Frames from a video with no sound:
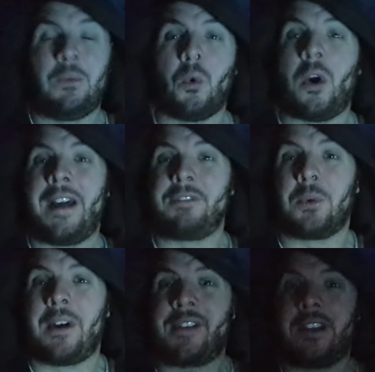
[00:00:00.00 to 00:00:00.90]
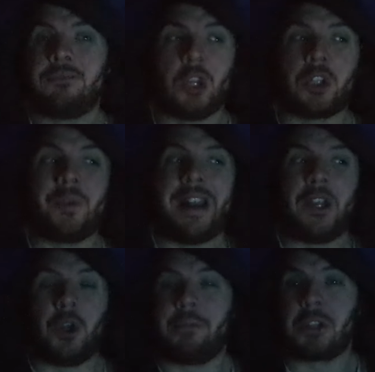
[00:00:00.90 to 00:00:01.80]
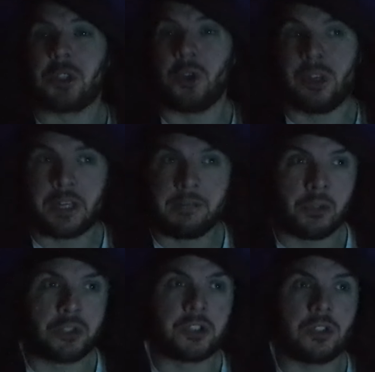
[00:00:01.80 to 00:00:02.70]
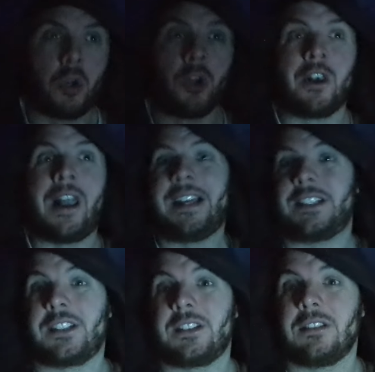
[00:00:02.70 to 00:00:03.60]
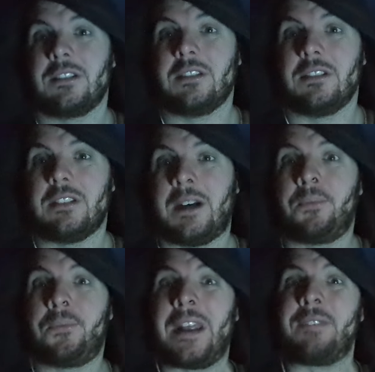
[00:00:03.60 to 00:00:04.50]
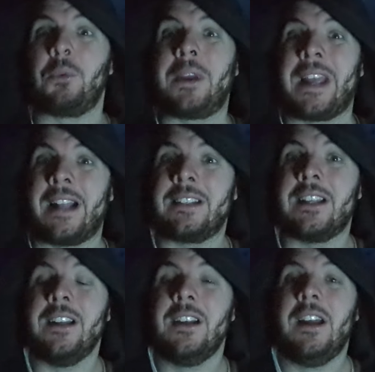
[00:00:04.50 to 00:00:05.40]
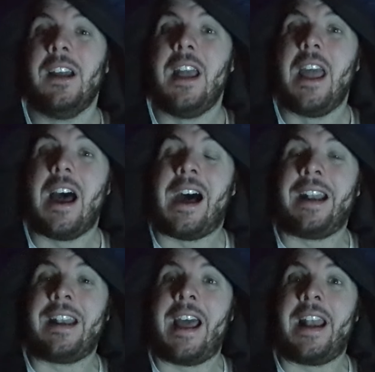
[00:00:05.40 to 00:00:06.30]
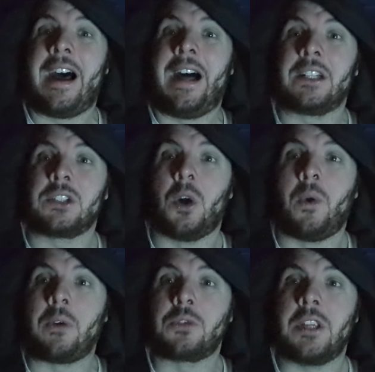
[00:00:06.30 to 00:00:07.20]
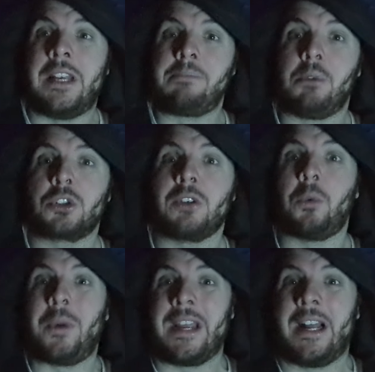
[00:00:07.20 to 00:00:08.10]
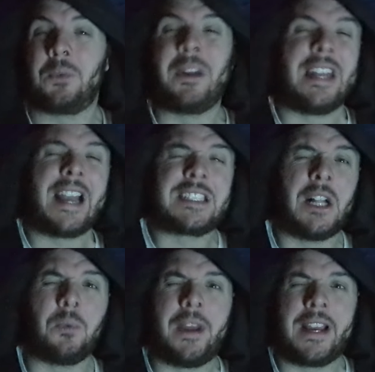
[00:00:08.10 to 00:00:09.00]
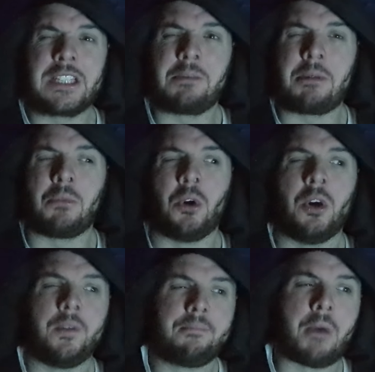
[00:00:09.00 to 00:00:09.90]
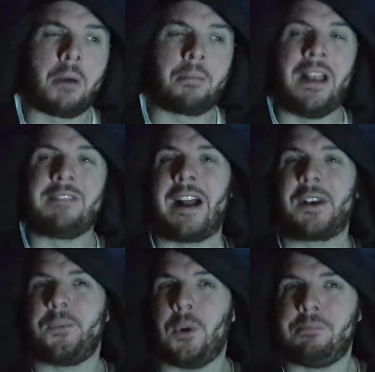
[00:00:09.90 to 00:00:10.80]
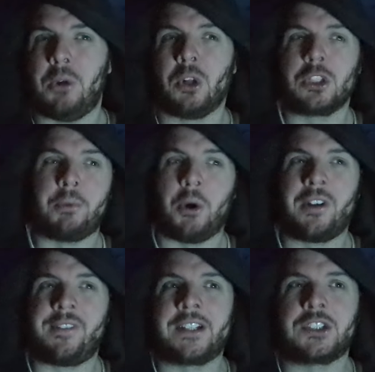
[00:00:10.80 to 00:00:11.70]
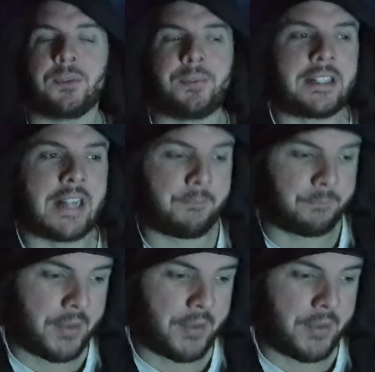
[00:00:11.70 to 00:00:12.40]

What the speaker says: whatever the weather. Not doing any Uber at all in the bus, unless I'm free of a weekend. And then I'll go out in the bus of a weekend where the Excel work is a bit more popular around football, sporting events, stuff like that.